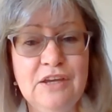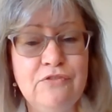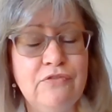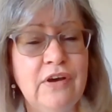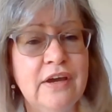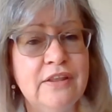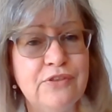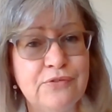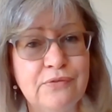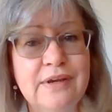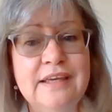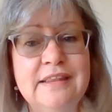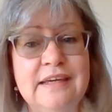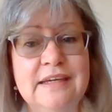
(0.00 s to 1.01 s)
Find
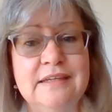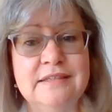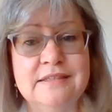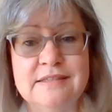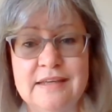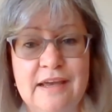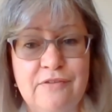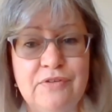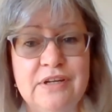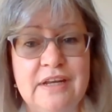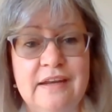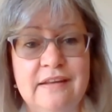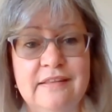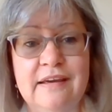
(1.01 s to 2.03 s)
three things every
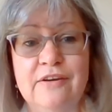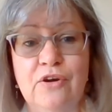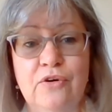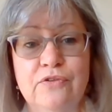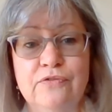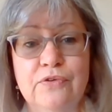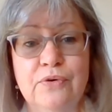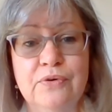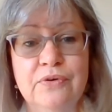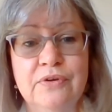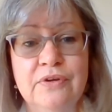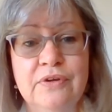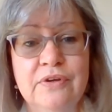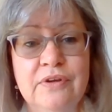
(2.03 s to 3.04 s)
day to thank God for.
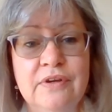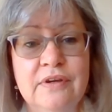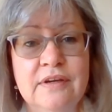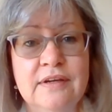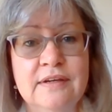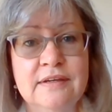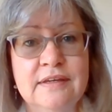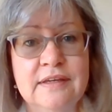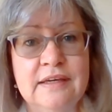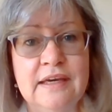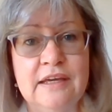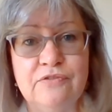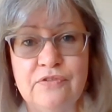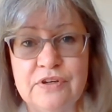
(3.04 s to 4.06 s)

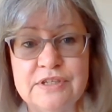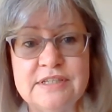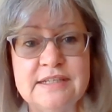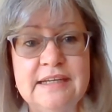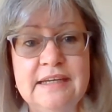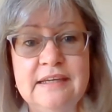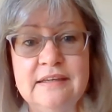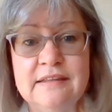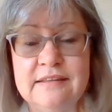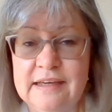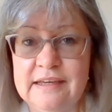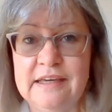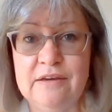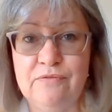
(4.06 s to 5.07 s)
And firstly,
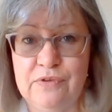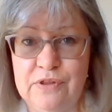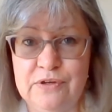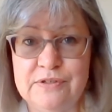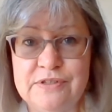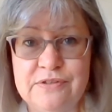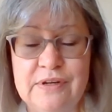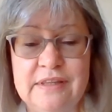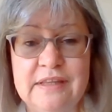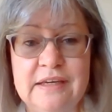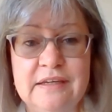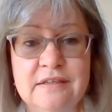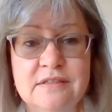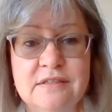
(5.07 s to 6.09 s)
thank Him for those three
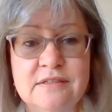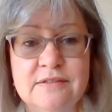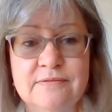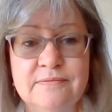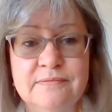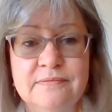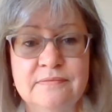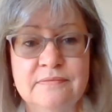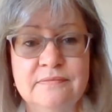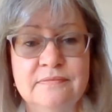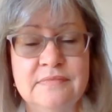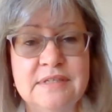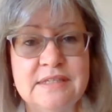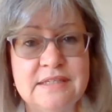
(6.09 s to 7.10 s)
things.
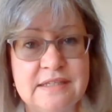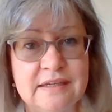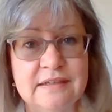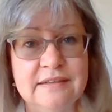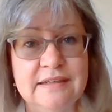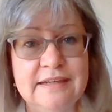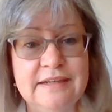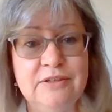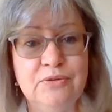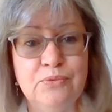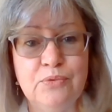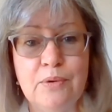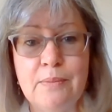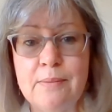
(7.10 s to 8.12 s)
Secondly,
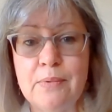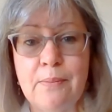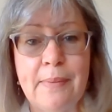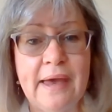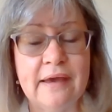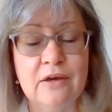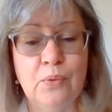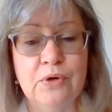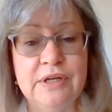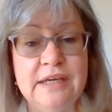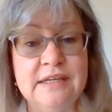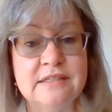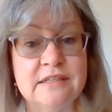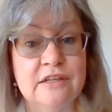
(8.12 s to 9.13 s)
remember back at what
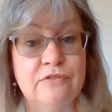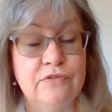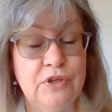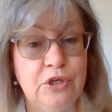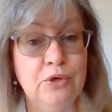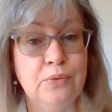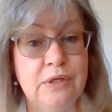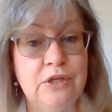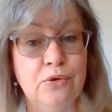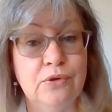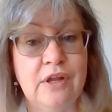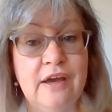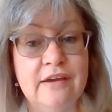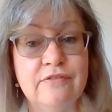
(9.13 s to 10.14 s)
He has done for you in
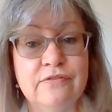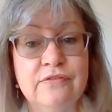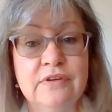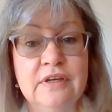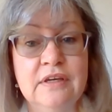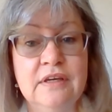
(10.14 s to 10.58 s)
your life